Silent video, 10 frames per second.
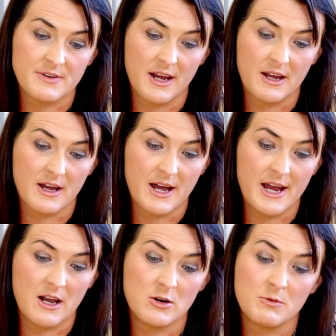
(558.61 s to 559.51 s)
for
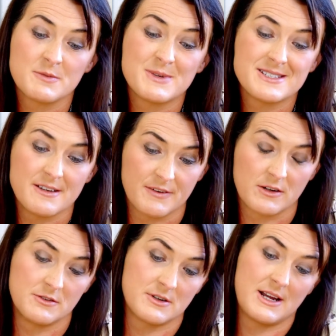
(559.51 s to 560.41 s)
AKI along with specific
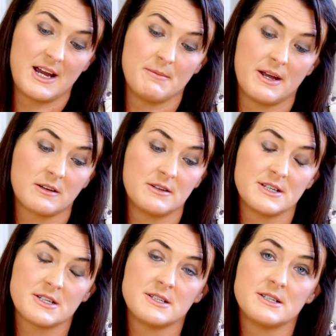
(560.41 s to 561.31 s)
underlying medical
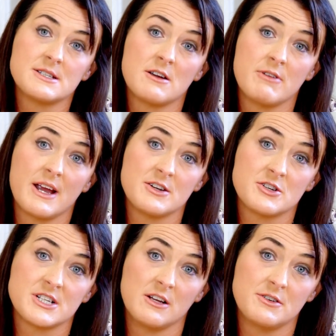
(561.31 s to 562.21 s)
conditions that render
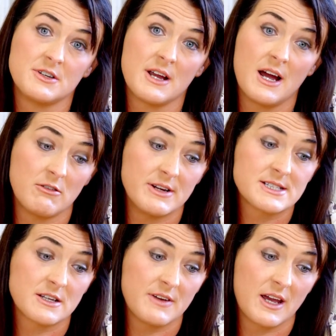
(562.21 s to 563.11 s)
children at
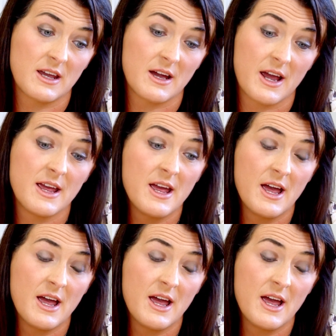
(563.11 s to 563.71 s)
risk of AKI,